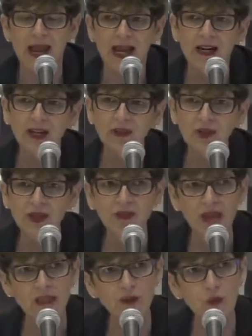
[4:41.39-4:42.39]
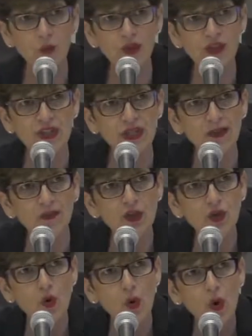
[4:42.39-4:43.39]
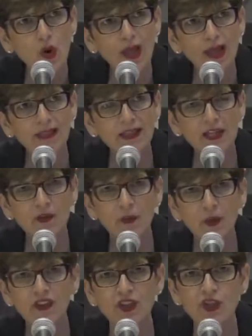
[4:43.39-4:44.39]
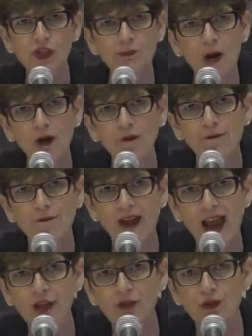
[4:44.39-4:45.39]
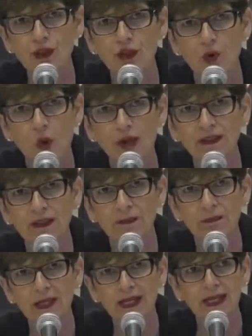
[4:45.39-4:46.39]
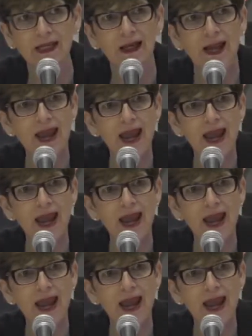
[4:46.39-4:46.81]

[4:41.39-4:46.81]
And I think that's what we're seeing, this whole idea of what the smart factory is going to mean.